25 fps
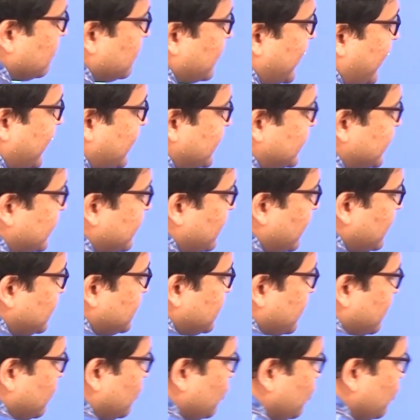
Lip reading: That is equals to